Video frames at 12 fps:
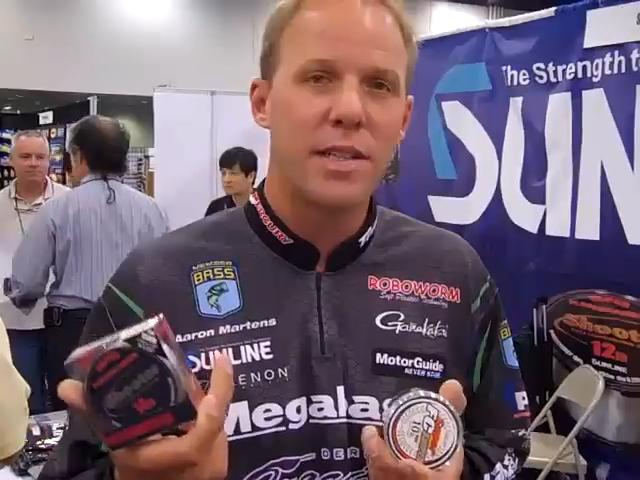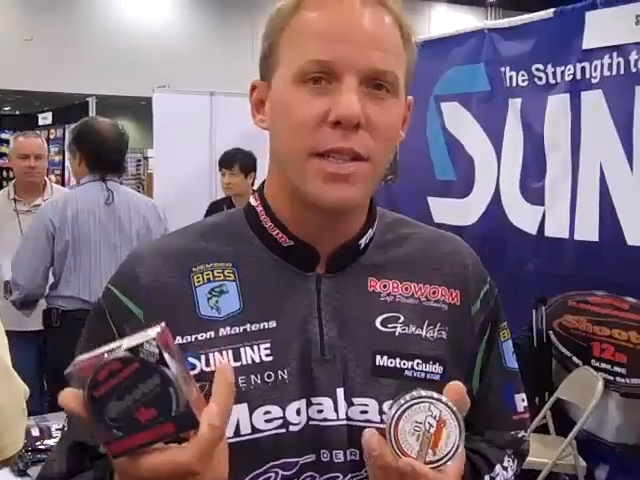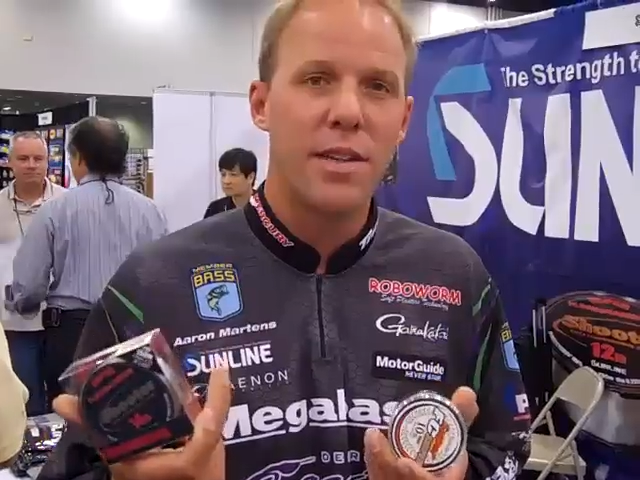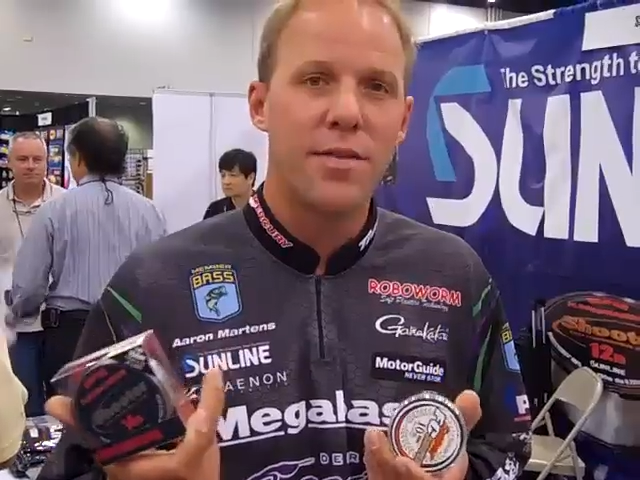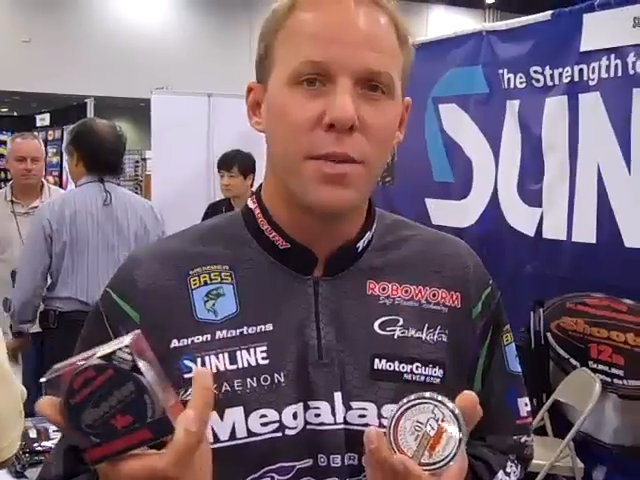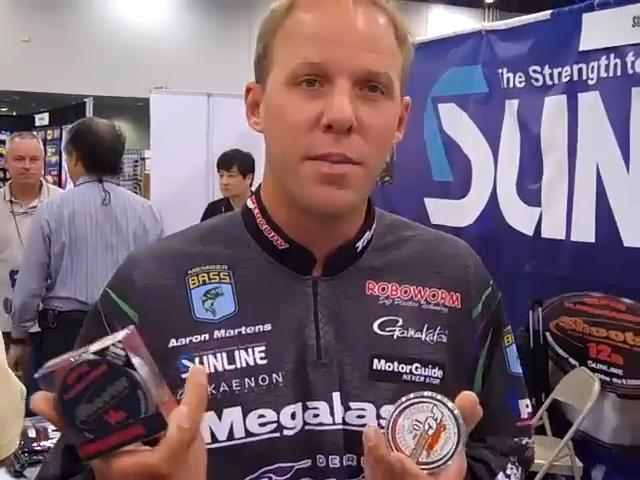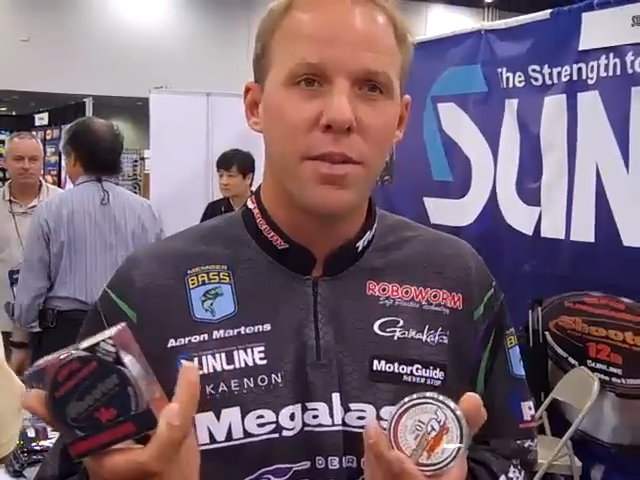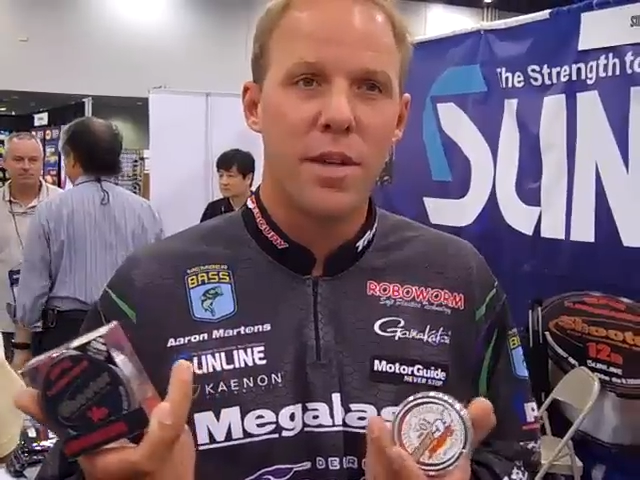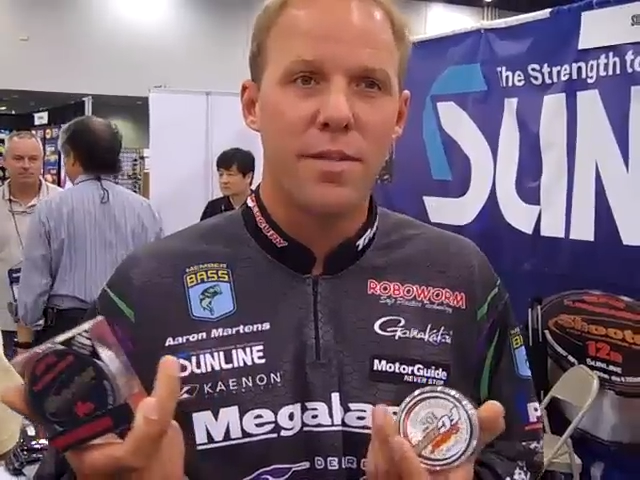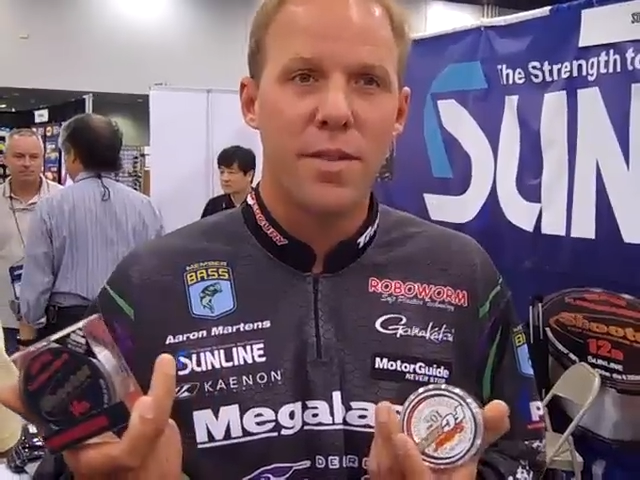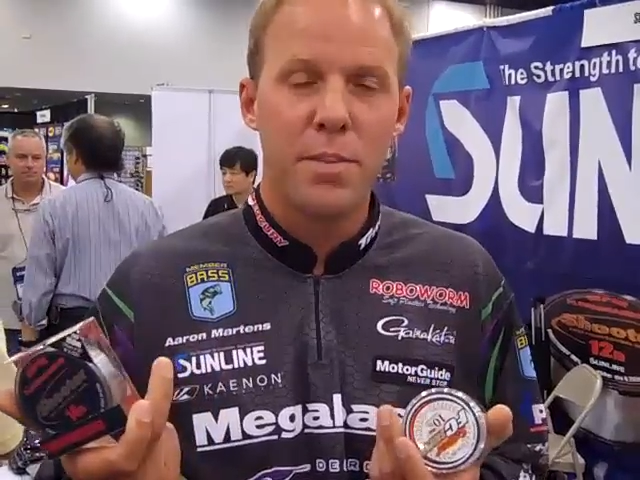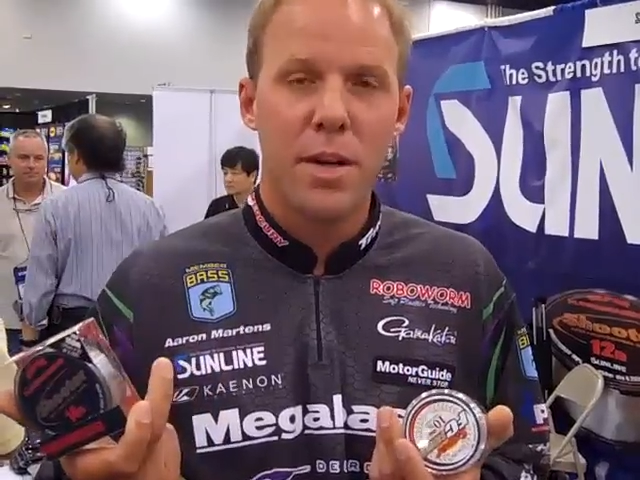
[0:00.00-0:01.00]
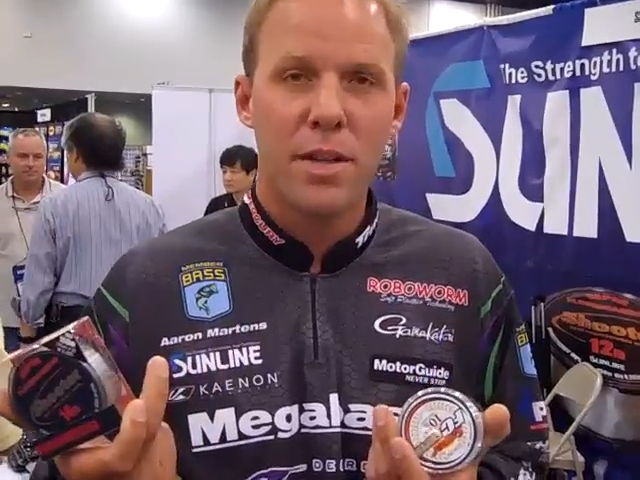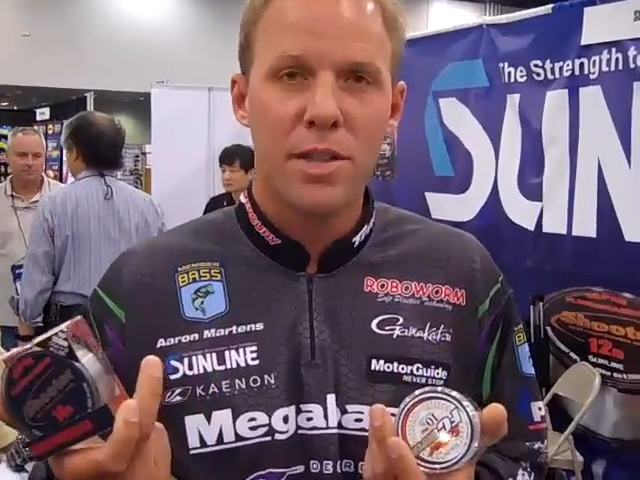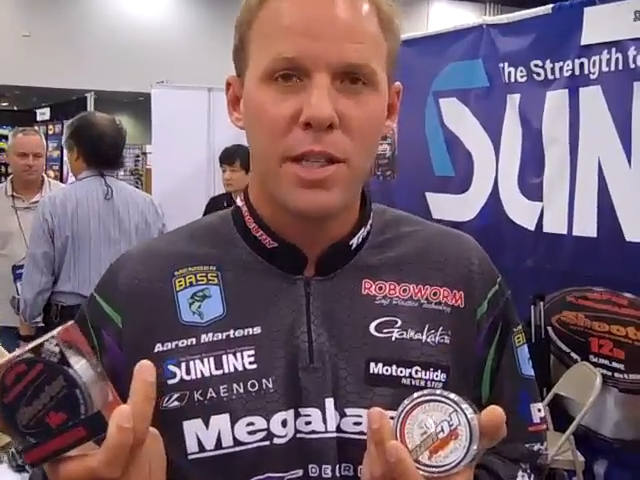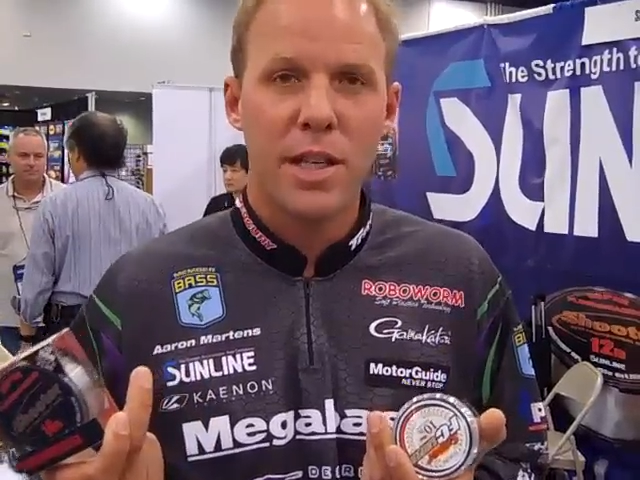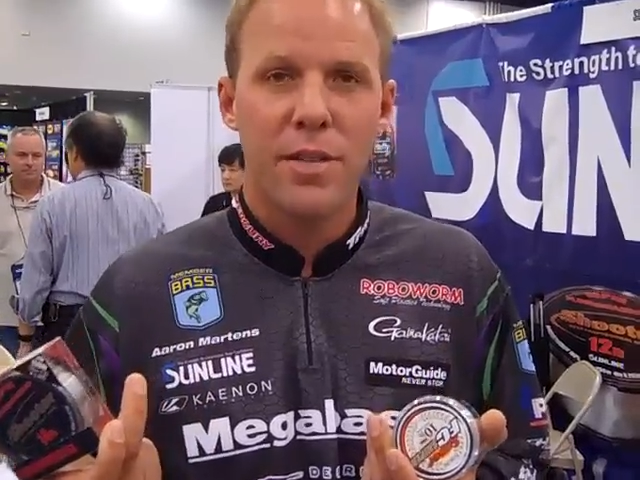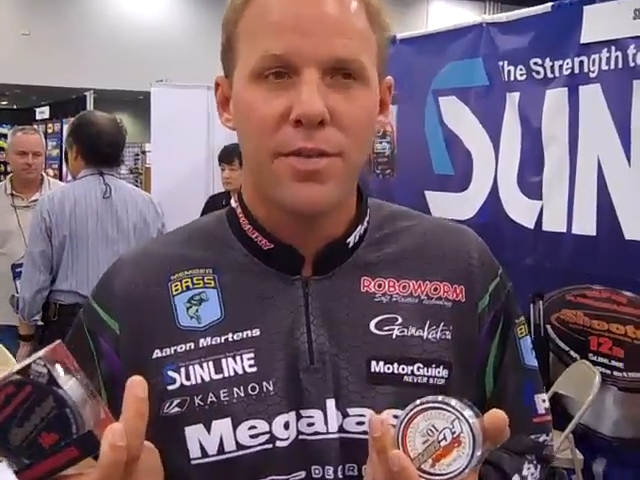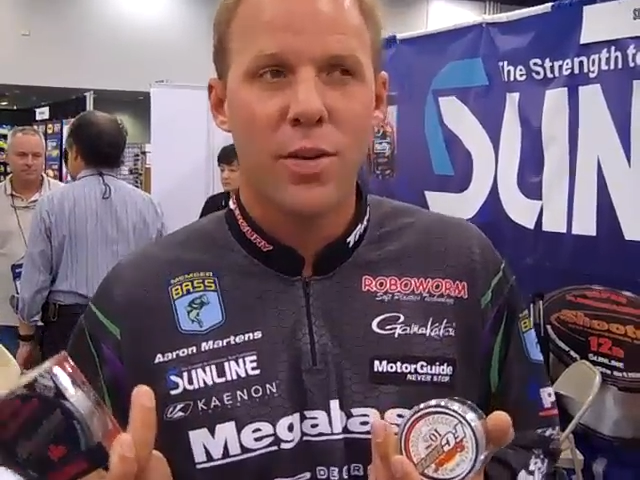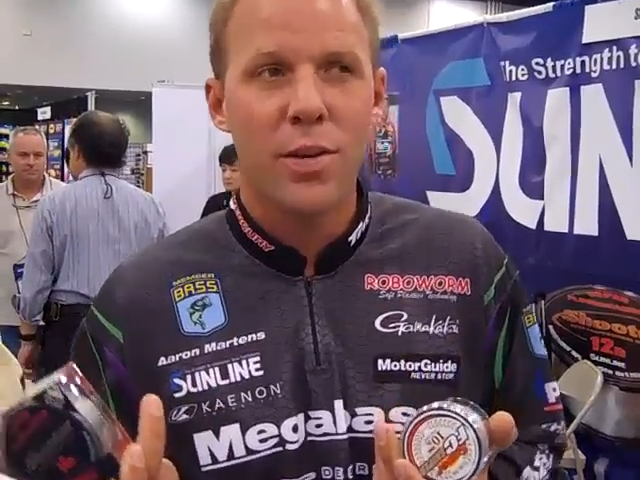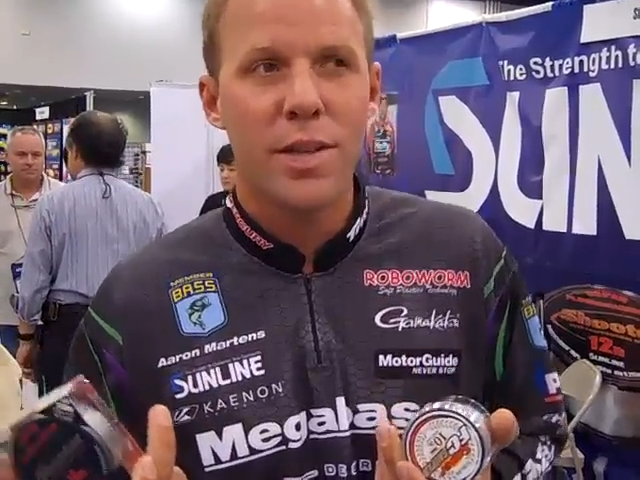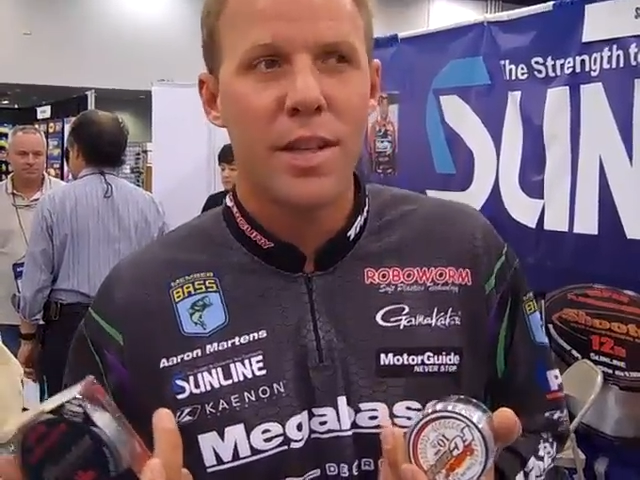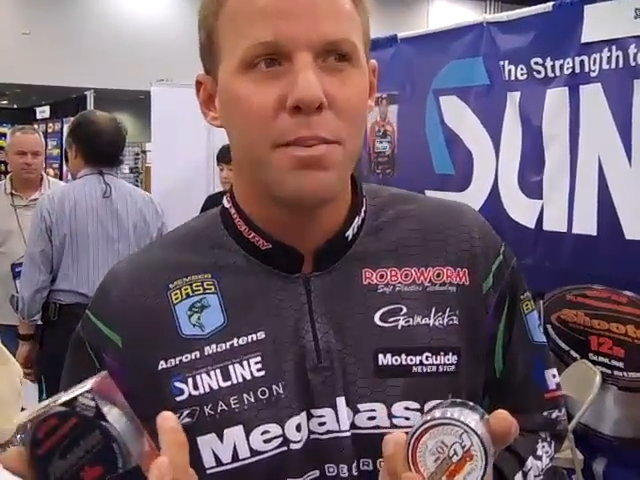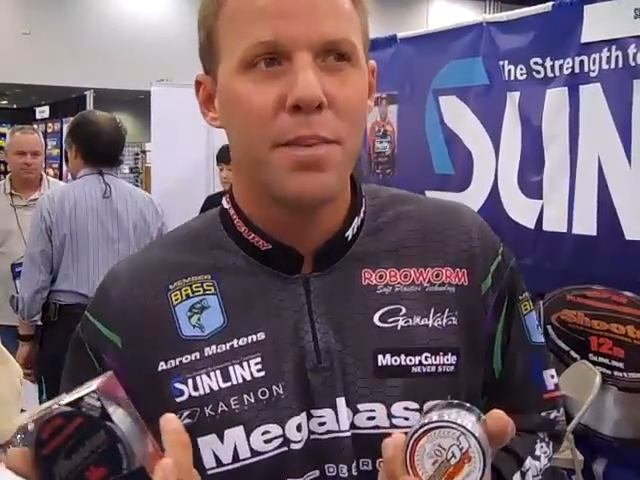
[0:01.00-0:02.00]
say throwing a football jig on
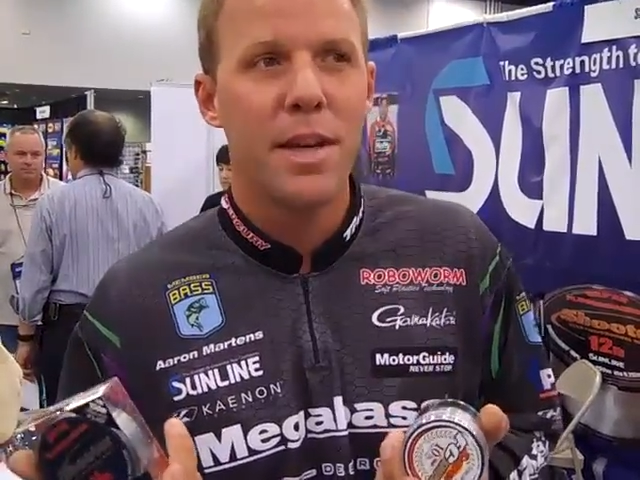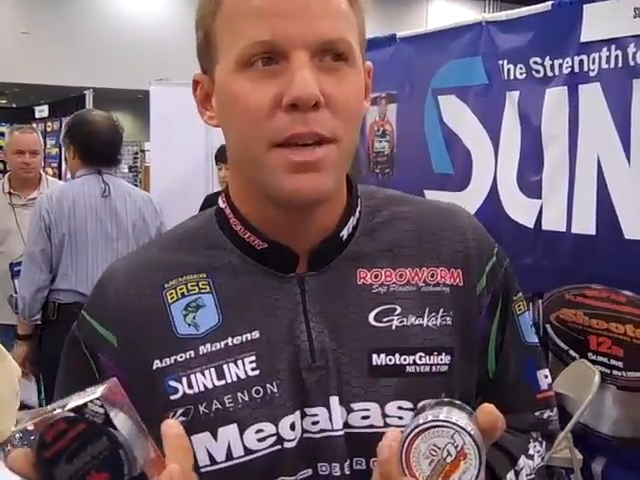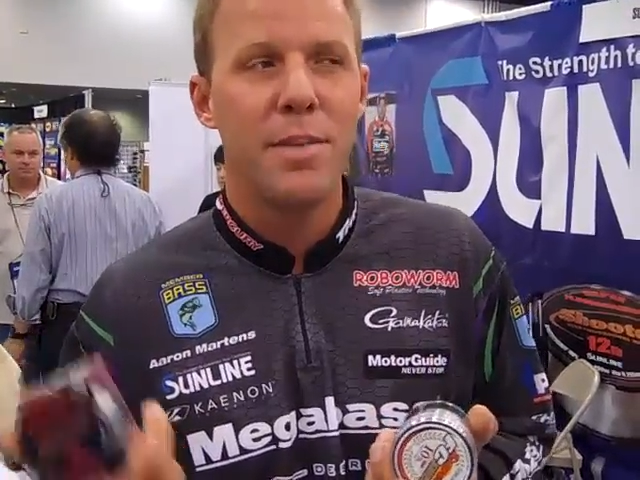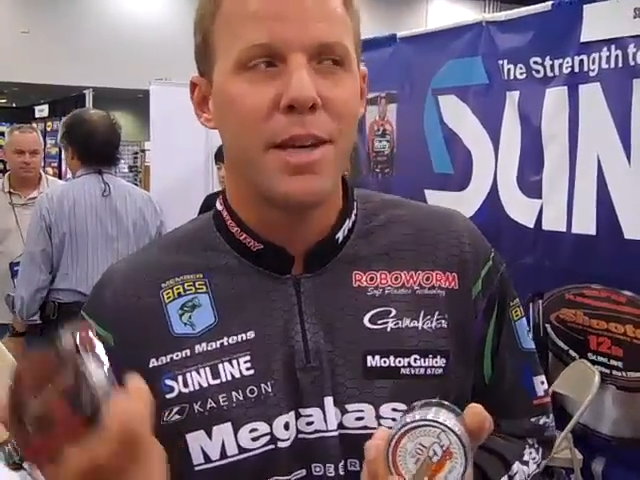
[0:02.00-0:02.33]
14 pound,